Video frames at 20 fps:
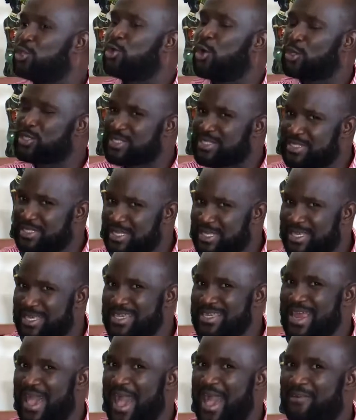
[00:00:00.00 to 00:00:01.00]
You're
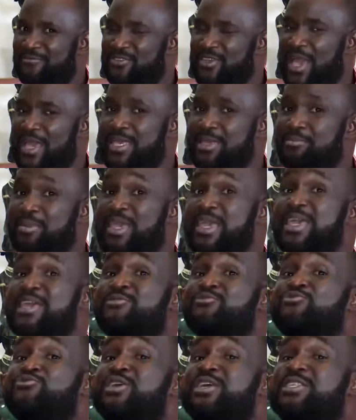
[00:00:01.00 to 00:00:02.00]
seeking after him
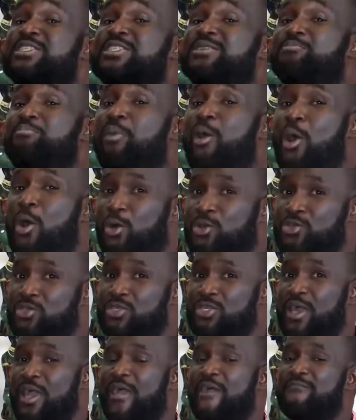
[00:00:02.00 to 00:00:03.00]
in
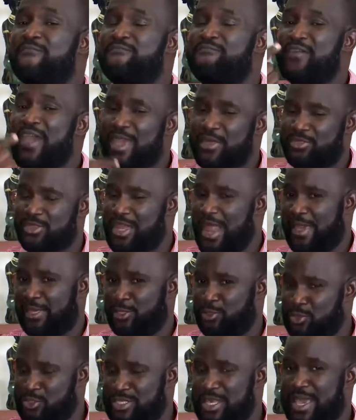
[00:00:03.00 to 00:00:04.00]
response. Faith,
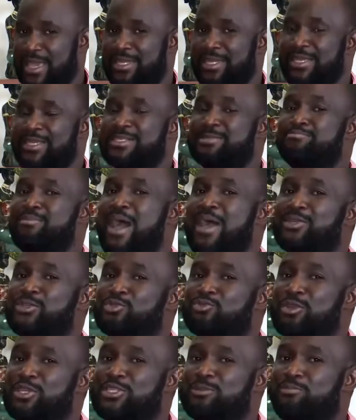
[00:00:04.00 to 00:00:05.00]
like you said, is
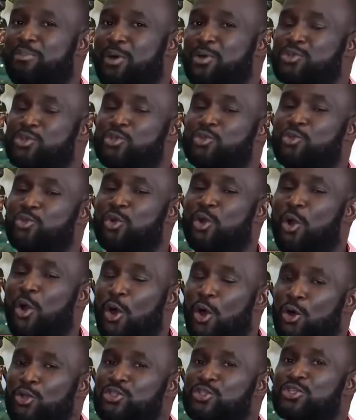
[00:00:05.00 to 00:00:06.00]
man's response to
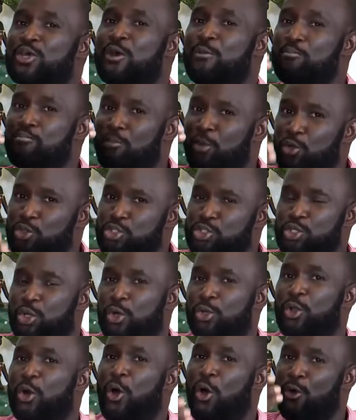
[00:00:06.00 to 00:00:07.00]
God's
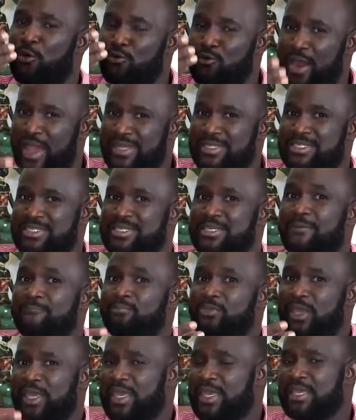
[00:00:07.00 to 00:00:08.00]
motion already
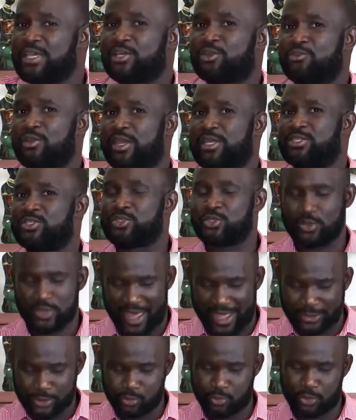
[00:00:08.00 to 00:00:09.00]
in grace. So
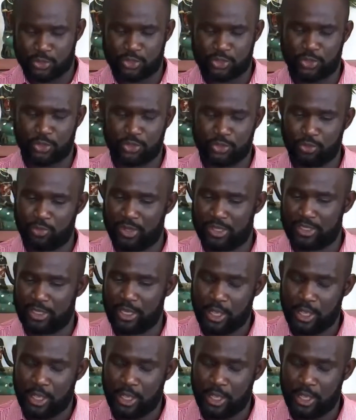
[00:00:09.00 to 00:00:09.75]
that's what you're doing.